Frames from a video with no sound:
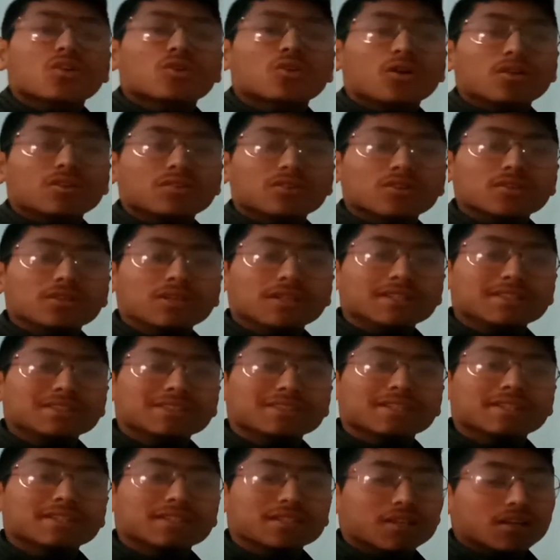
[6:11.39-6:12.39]
controlling
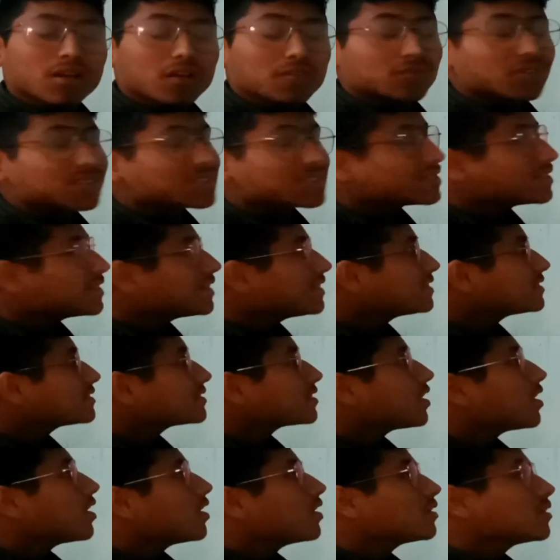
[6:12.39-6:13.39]
center of the cells
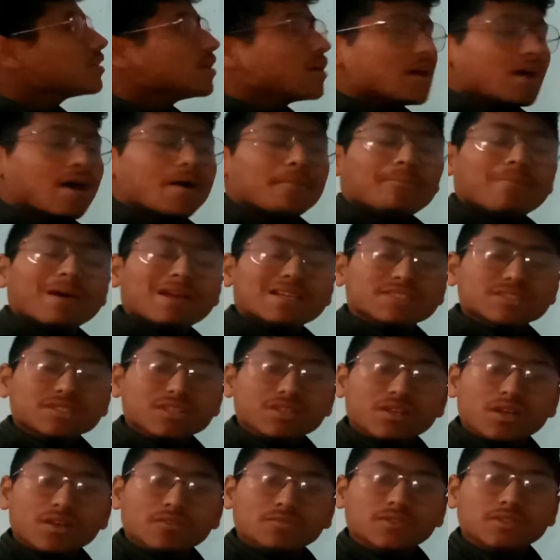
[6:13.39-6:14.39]
or
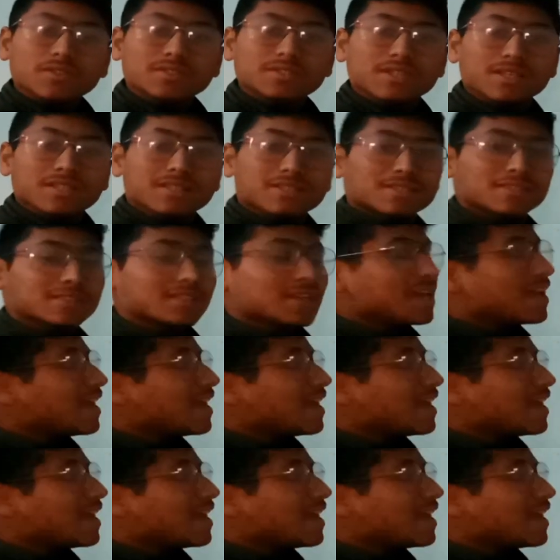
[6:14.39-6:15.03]
master of the cells.